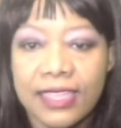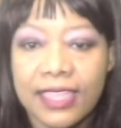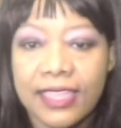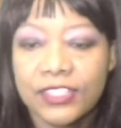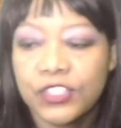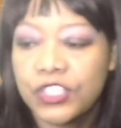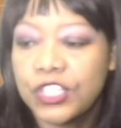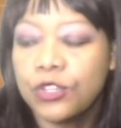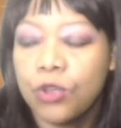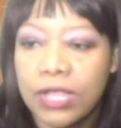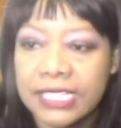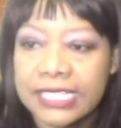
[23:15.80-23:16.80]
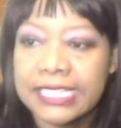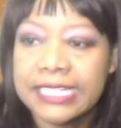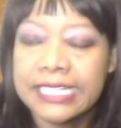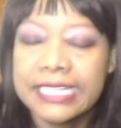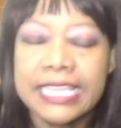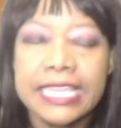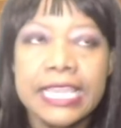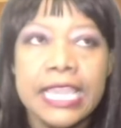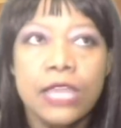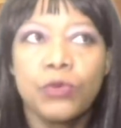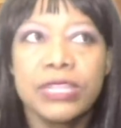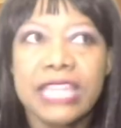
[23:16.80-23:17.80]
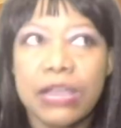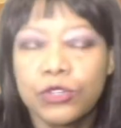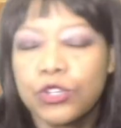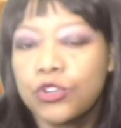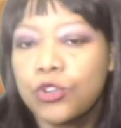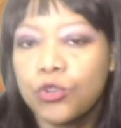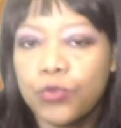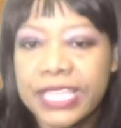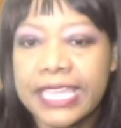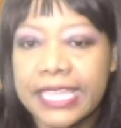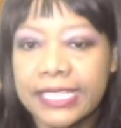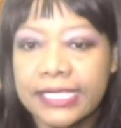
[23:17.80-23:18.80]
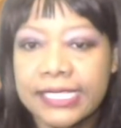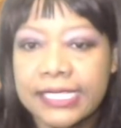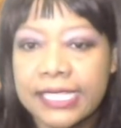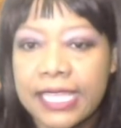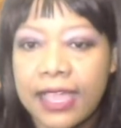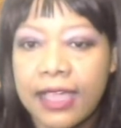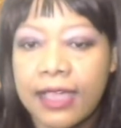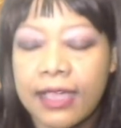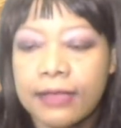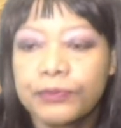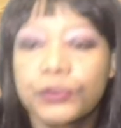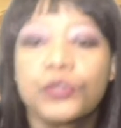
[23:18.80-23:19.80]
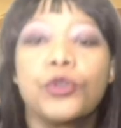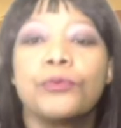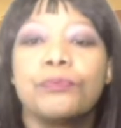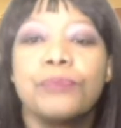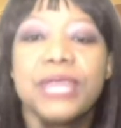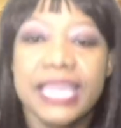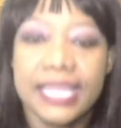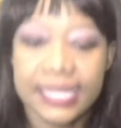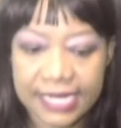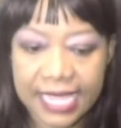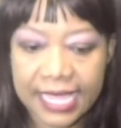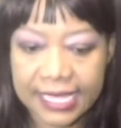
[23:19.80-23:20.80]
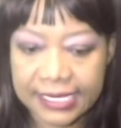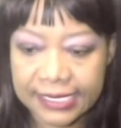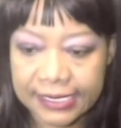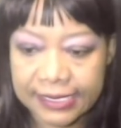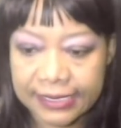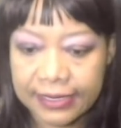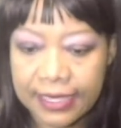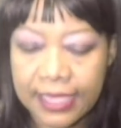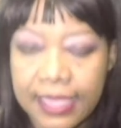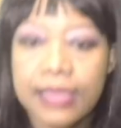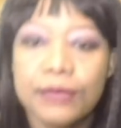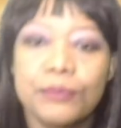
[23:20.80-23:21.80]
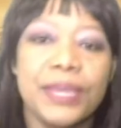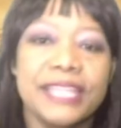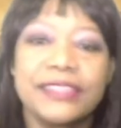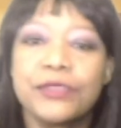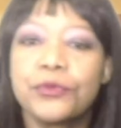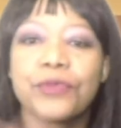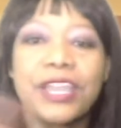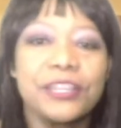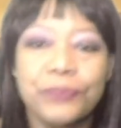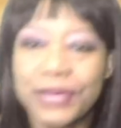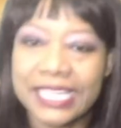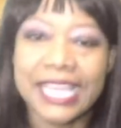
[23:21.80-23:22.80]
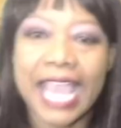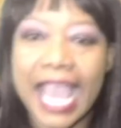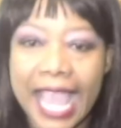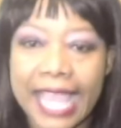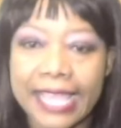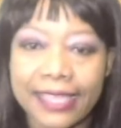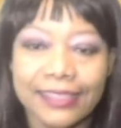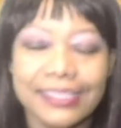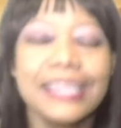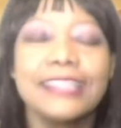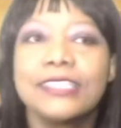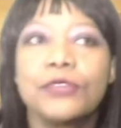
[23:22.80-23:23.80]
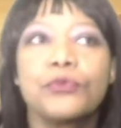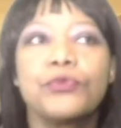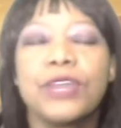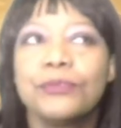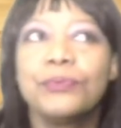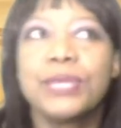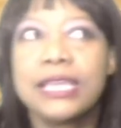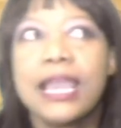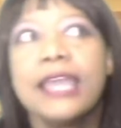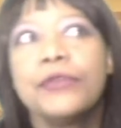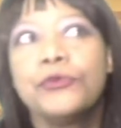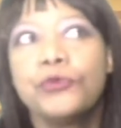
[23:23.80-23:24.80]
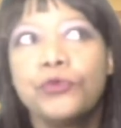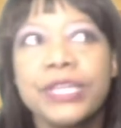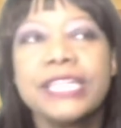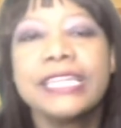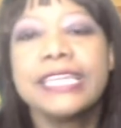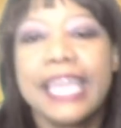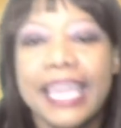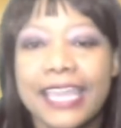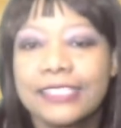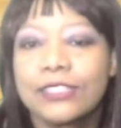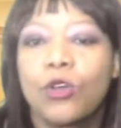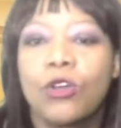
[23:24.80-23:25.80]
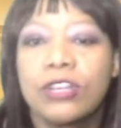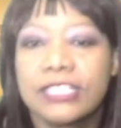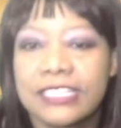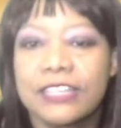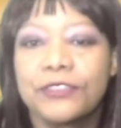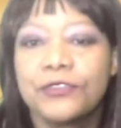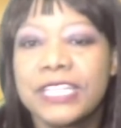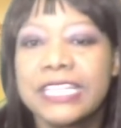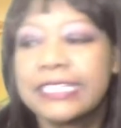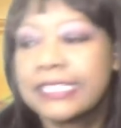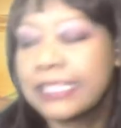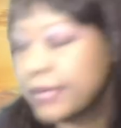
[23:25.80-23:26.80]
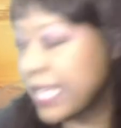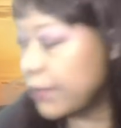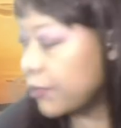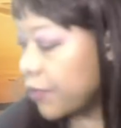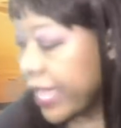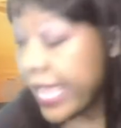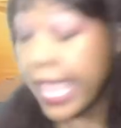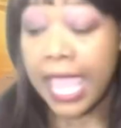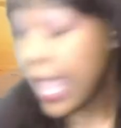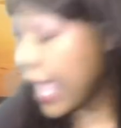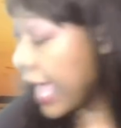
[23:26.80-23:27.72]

She constantly, without knowing it, compared us. But the rugby guy, yes, the rugby guy really has Oscar feeling some type of way. I